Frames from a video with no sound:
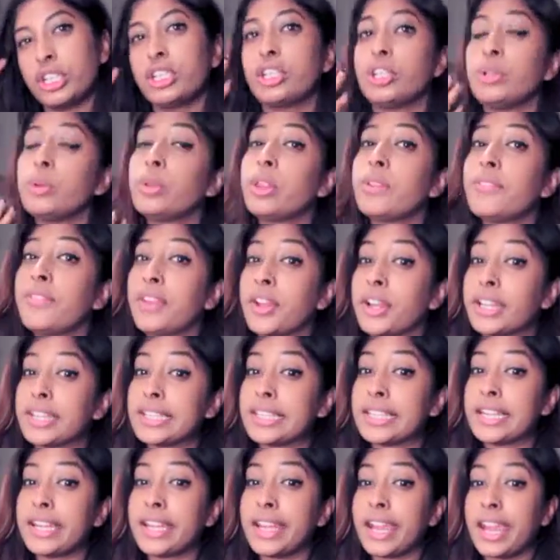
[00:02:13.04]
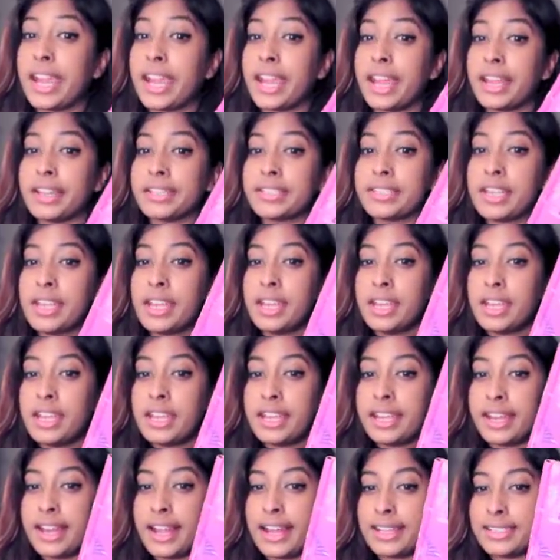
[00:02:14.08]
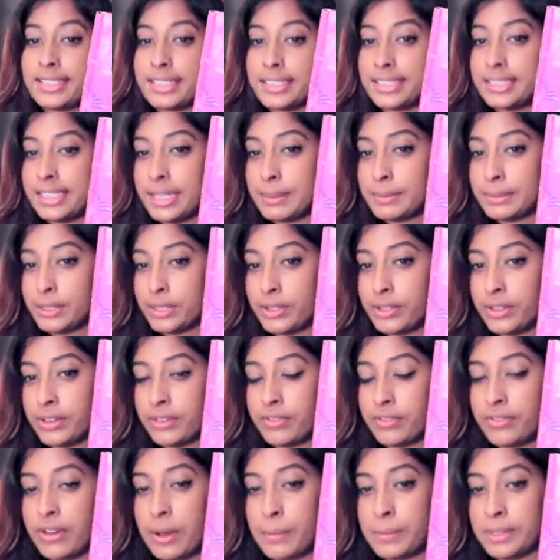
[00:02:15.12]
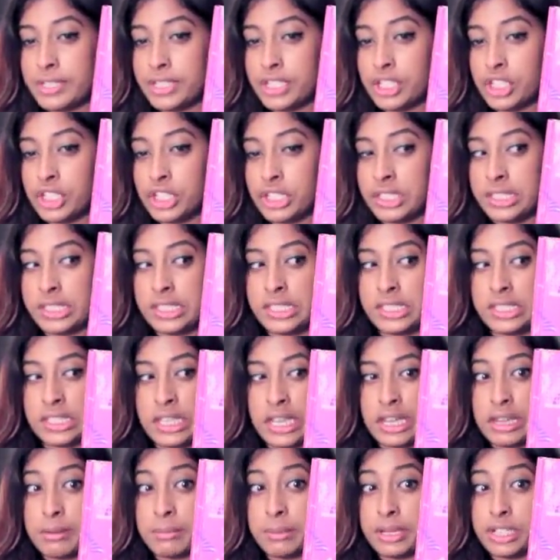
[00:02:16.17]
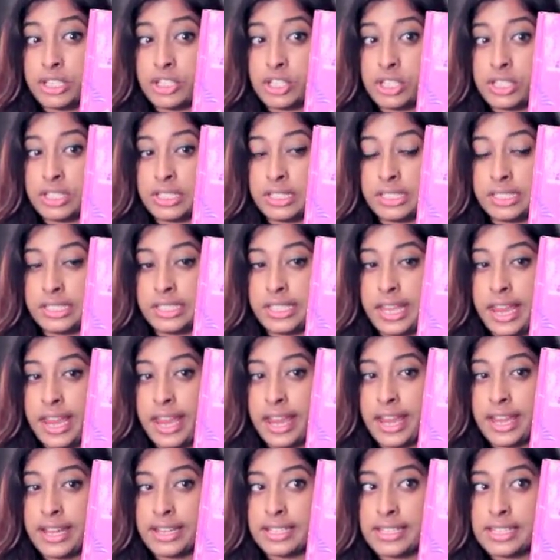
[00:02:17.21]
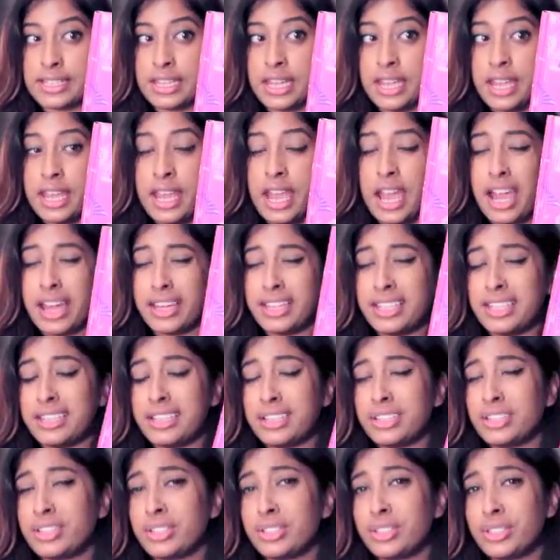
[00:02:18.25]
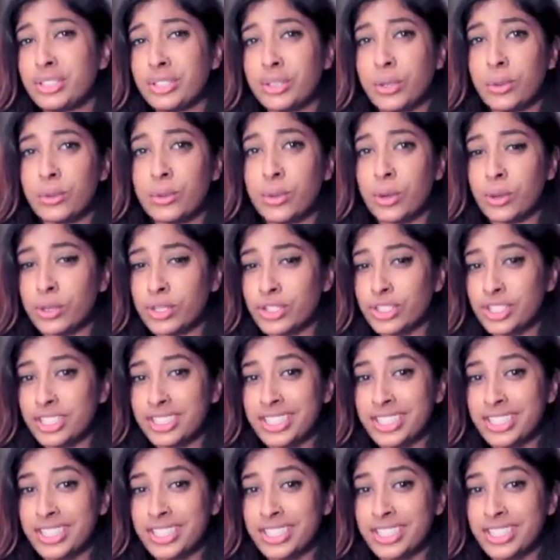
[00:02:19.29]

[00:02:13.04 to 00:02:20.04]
youth friendly, and it has the same sort of repetitious images, and I think these are so gorgeous.